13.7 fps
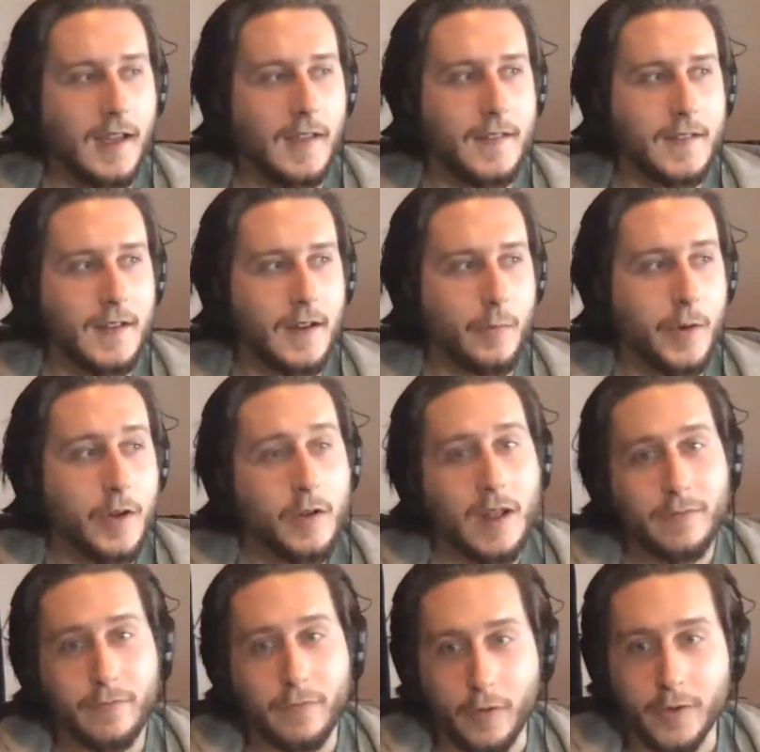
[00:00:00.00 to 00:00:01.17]
and we know
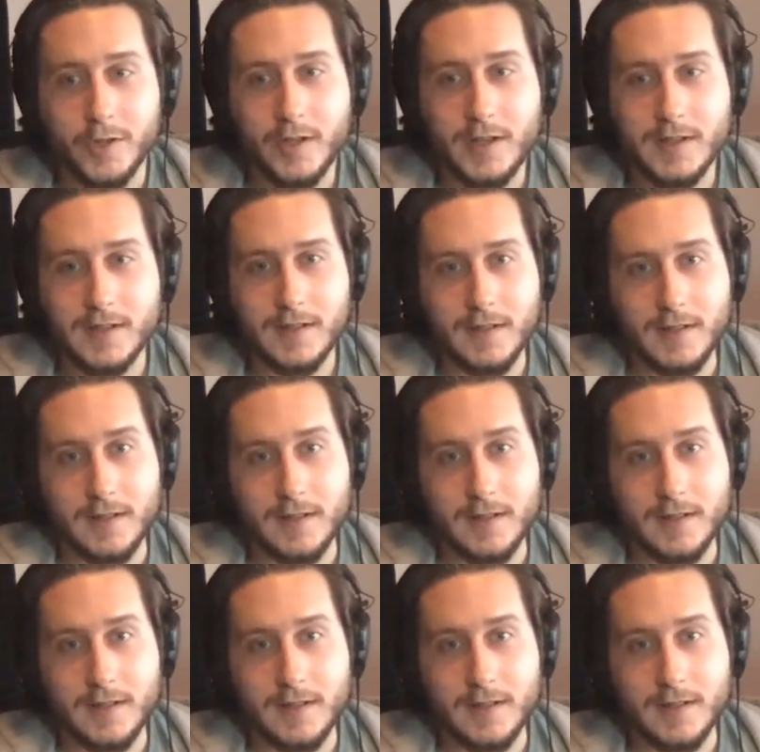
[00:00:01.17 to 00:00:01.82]
that 4G